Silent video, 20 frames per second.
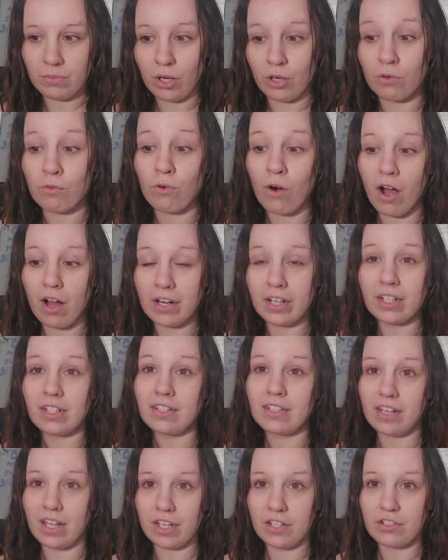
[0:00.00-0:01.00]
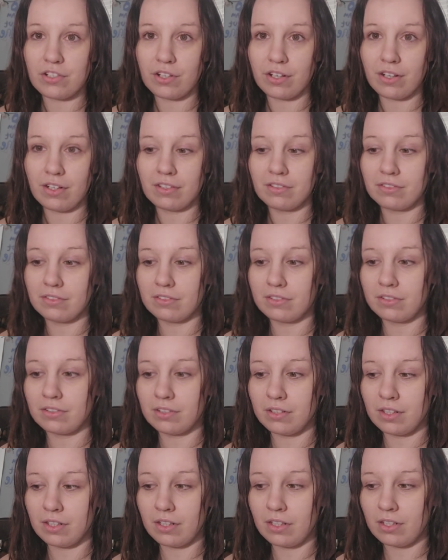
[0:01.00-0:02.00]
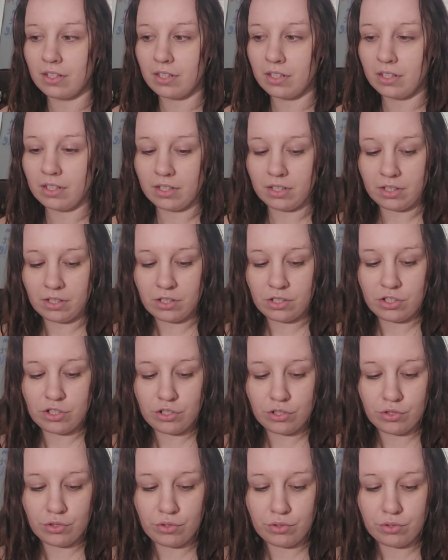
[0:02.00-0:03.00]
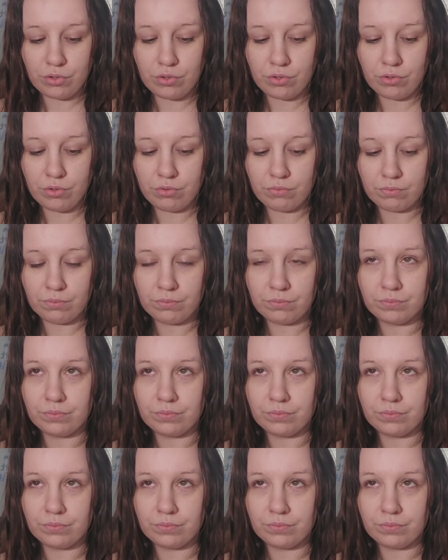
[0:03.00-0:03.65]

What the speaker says: erotic nature to